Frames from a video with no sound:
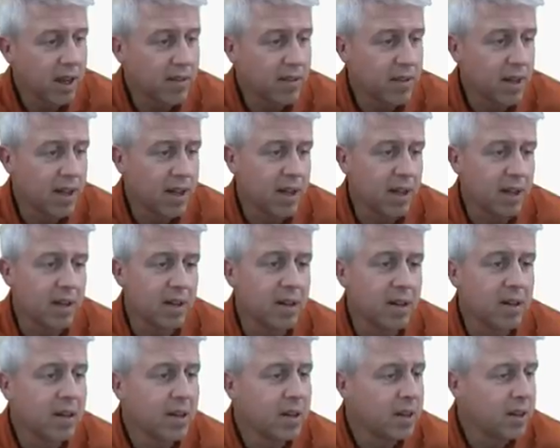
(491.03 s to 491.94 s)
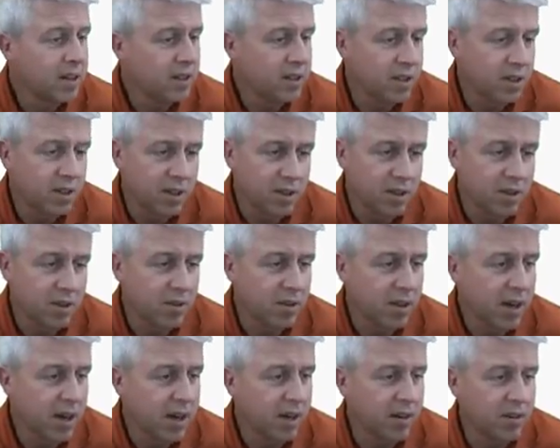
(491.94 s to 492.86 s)
And then you can
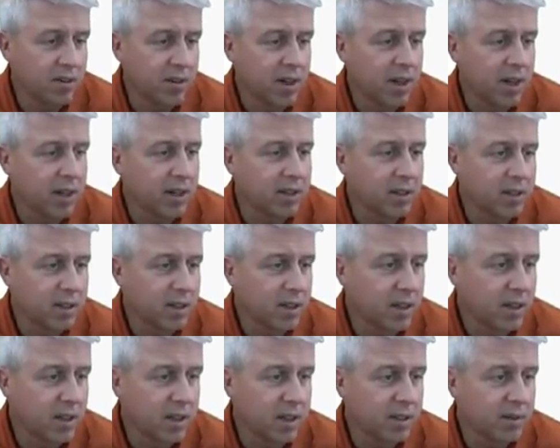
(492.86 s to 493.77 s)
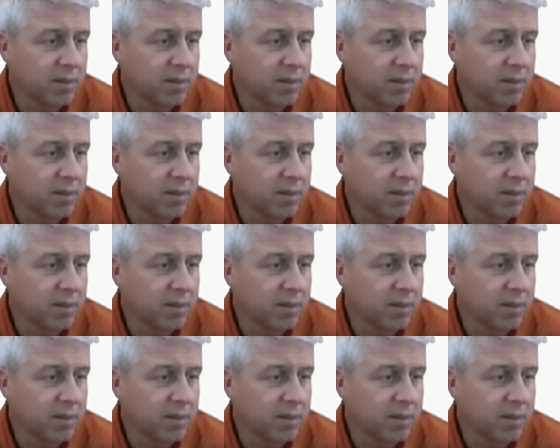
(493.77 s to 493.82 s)
go down and